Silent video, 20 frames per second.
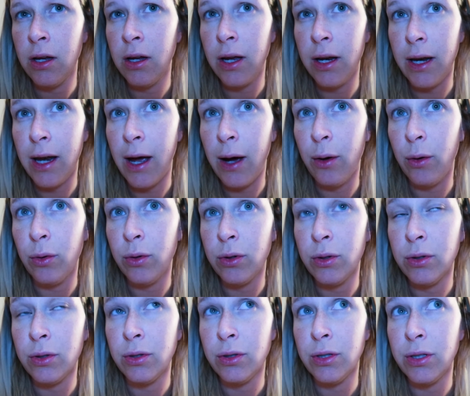And now
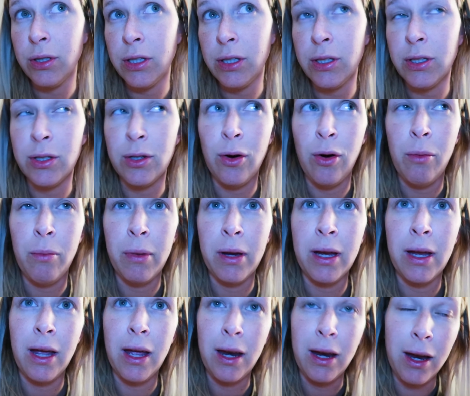she saw me
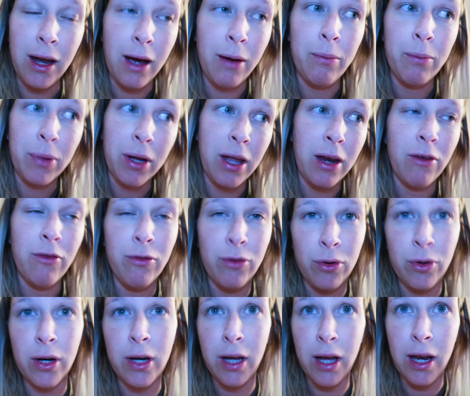getting up, getting
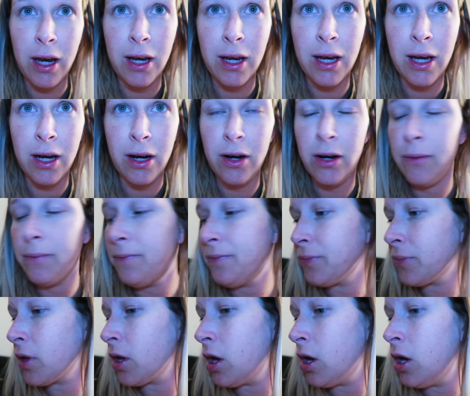food and getting here.
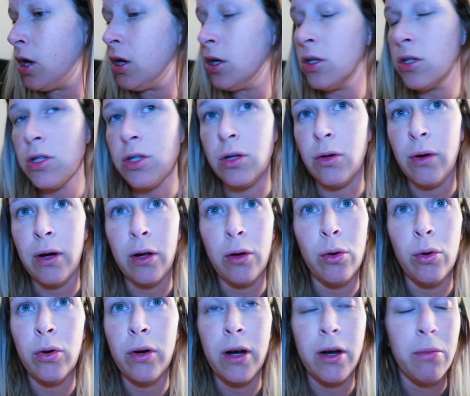So I
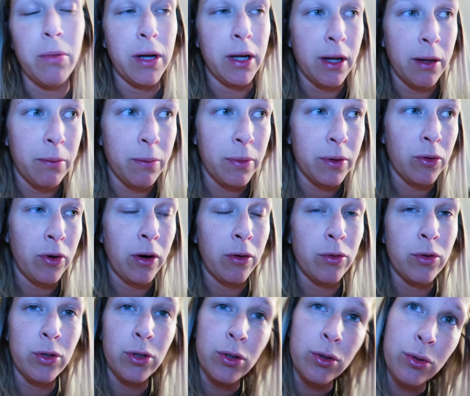already been up
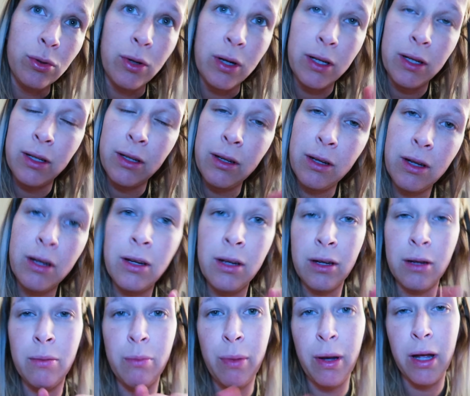around 2 and
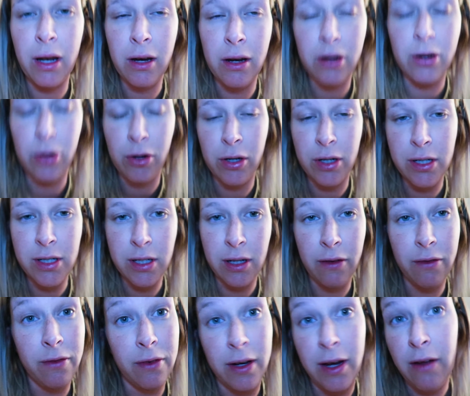patted her and
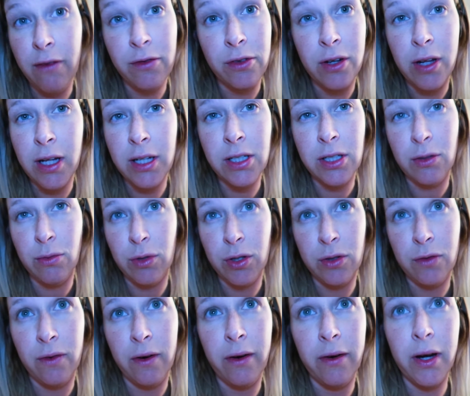stuff. And after that she
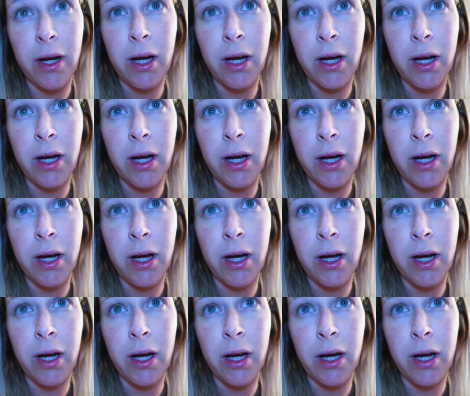was very